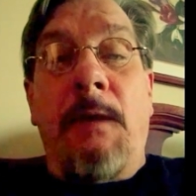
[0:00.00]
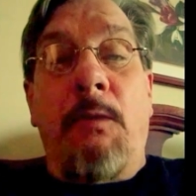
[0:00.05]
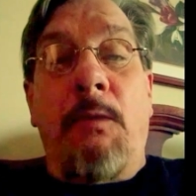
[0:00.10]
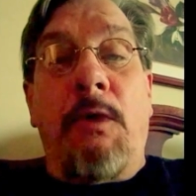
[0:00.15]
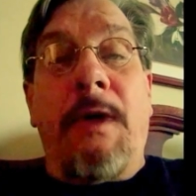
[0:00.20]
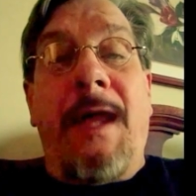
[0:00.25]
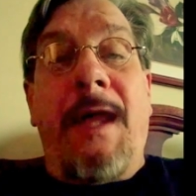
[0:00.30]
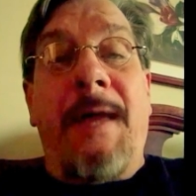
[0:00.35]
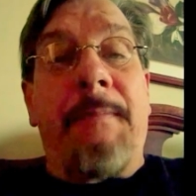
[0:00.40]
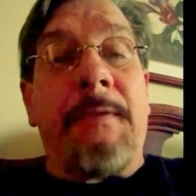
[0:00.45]
And
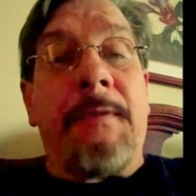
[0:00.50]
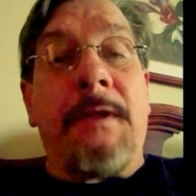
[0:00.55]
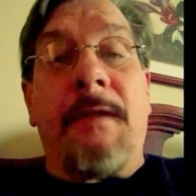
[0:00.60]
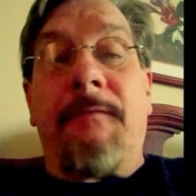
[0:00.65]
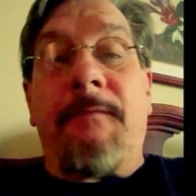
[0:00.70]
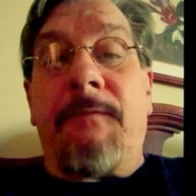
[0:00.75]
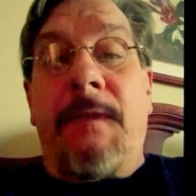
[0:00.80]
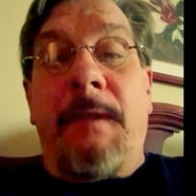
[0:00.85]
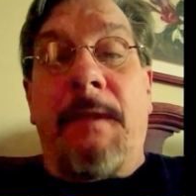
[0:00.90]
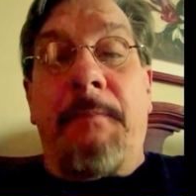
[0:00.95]
what happened
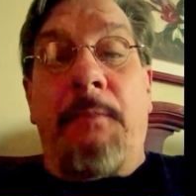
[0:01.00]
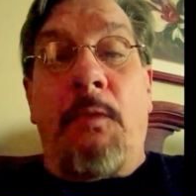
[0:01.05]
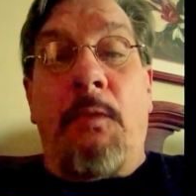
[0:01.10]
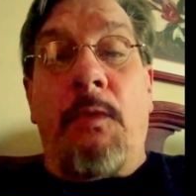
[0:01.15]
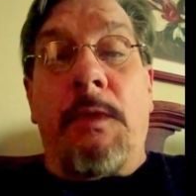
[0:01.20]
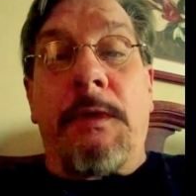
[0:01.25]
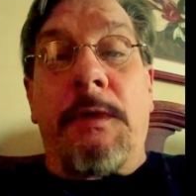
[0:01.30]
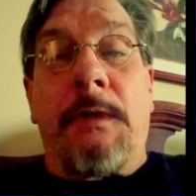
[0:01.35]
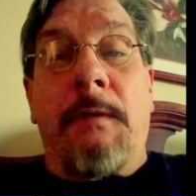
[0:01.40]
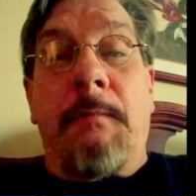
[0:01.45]
after that
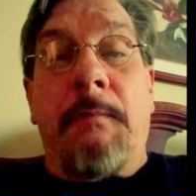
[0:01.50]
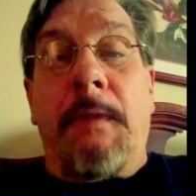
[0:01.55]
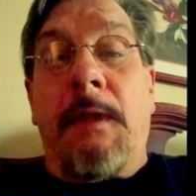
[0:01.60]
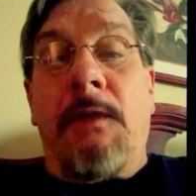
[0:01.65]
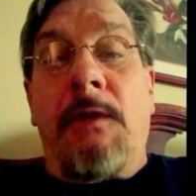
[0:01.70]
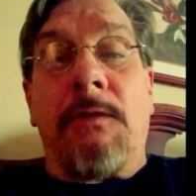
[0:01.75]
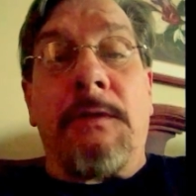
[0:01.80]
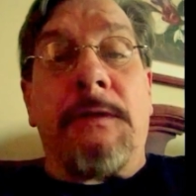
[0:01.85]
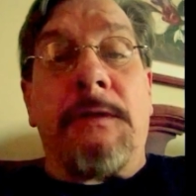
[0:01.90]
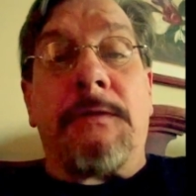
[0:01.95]
point can be
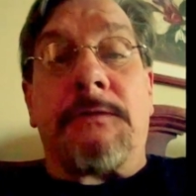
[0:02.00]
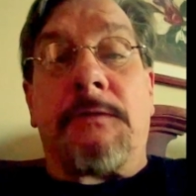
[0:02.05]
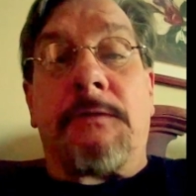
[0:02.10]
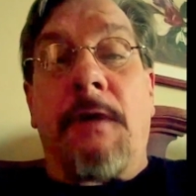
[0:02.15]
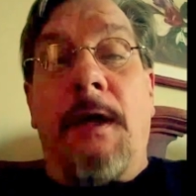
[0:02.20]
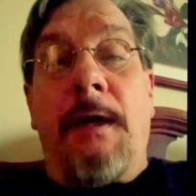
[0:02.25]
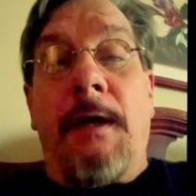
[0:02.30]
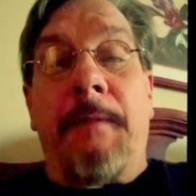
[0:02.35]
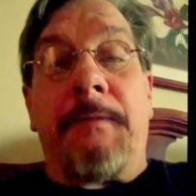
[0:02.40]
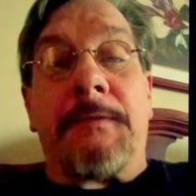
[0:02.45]
only
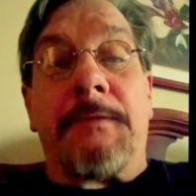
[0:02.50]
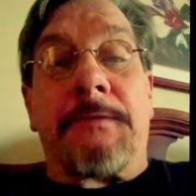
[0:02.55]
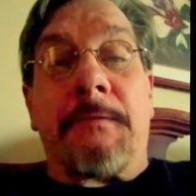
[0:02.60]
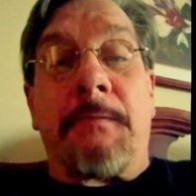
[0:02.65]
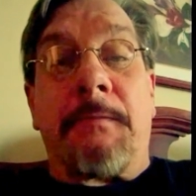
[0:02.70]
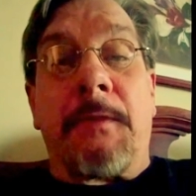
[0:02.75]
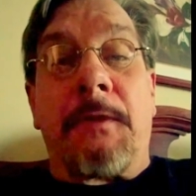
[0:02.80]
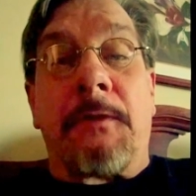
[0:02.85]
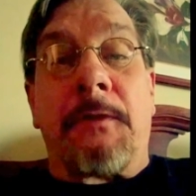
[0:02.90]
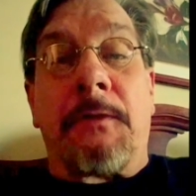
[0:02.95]
described as a
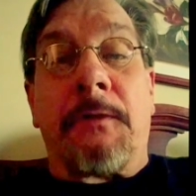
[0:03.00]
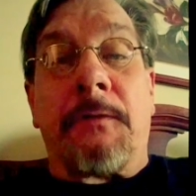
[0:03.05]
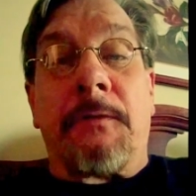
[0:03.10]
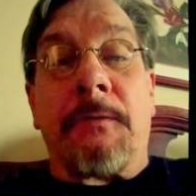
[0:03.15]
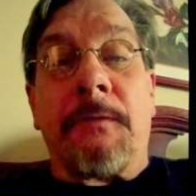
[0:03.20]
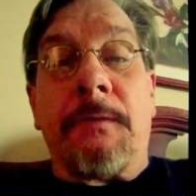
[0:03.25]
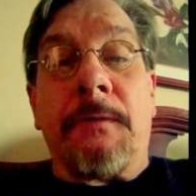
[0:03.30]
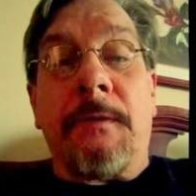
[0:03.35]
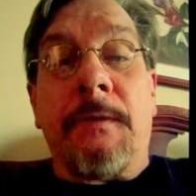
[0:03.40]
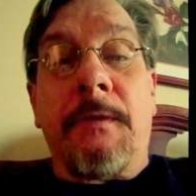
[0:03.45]
miracle.
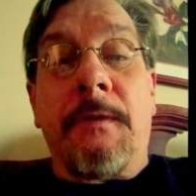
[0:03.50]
